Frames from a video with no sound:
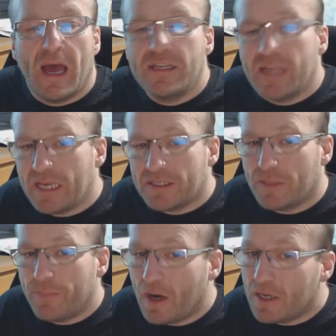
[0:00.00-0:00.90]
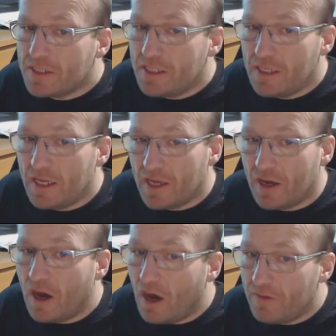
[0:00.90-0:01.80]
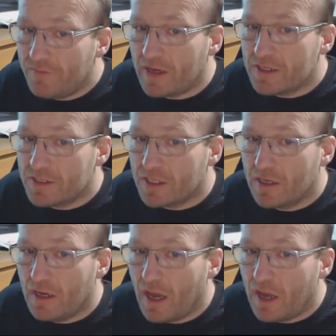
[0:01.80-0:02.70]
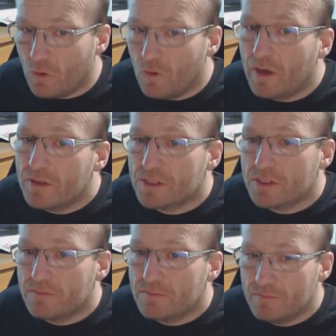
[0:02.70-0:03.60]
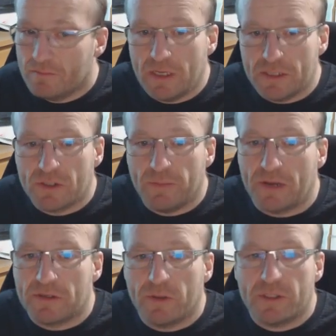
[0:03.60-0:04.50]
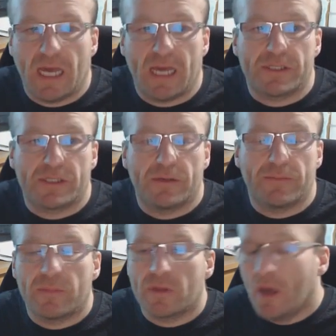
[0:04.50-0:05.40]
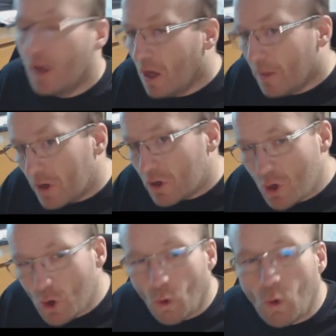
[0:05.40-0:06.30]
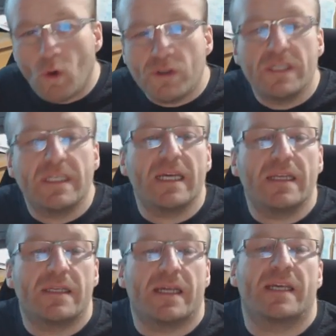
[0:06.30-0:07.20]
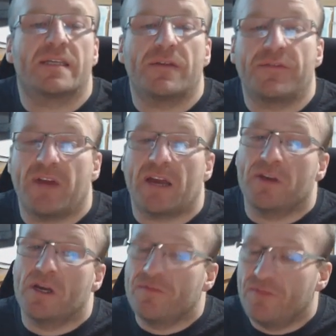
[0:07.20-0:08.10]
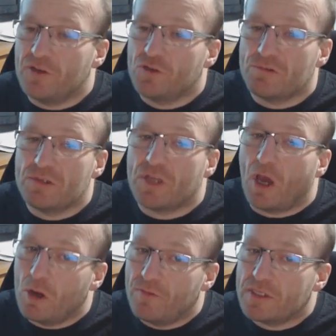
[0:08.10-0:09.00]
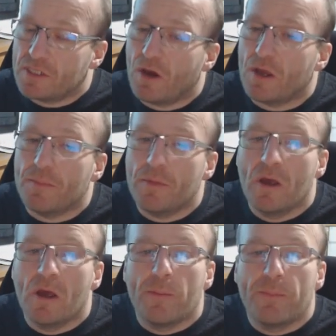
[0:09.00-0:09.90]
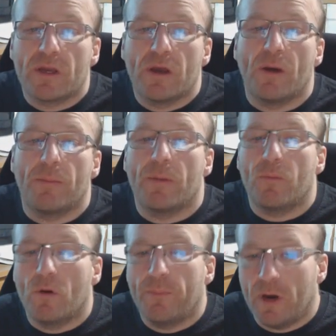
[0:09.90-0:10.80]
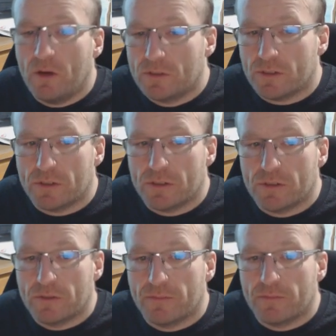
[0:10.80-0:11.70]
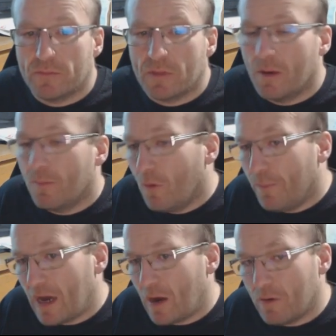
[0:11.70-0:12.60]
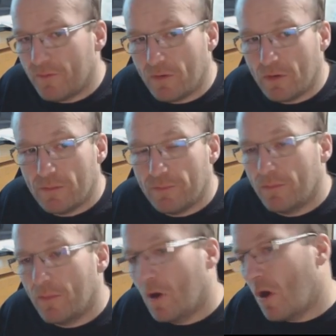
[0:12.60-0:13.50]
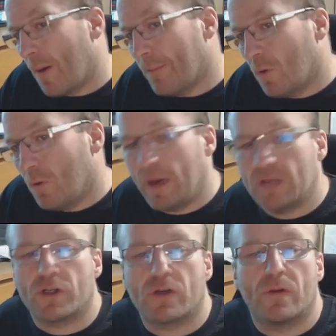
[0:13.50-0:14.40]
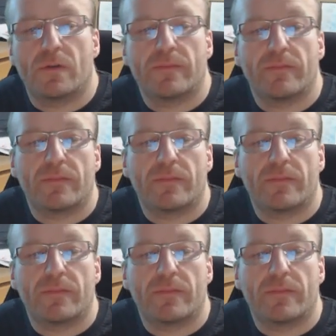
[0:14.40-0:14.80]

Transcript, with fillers: And yes, the party here are facing an almost insurmountable task. But core to D&D is the fact that adventurers over time become more potent, more powerful, more magical.